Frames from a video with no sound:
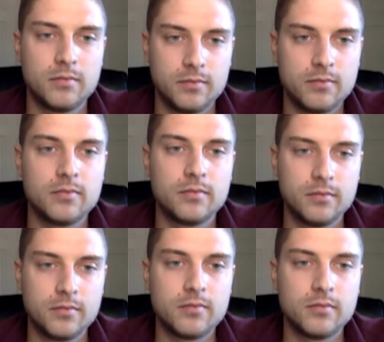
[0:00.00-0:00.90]

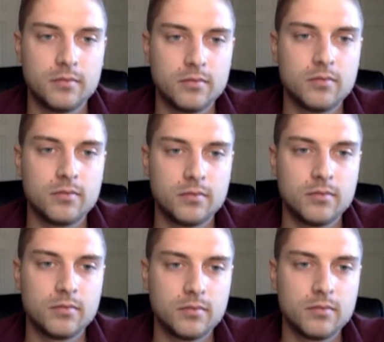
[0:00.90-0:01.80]

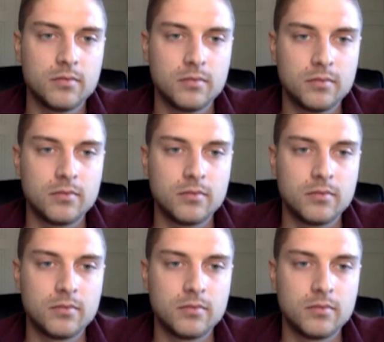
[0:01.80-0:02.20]
The person shown says nothing.